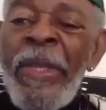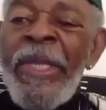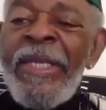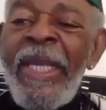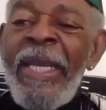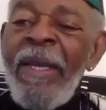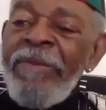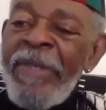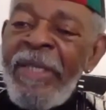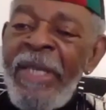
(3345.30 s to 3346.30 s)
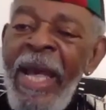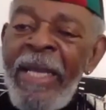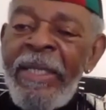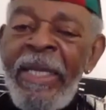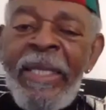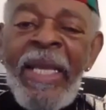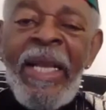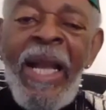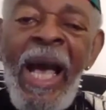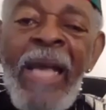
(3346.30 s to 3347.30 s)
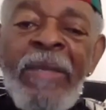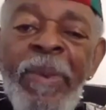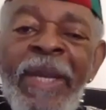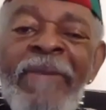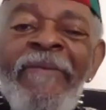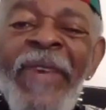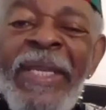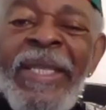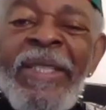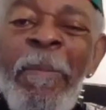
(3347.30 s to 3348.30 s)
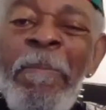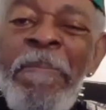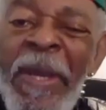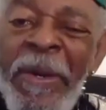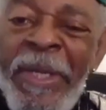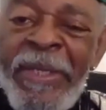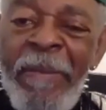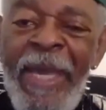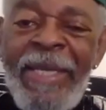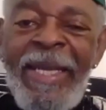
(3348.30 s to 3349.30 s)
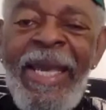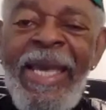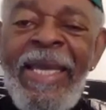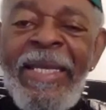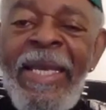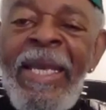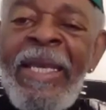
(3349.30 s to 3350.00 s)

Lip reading: the state of society. The gods were invented superior to mankind,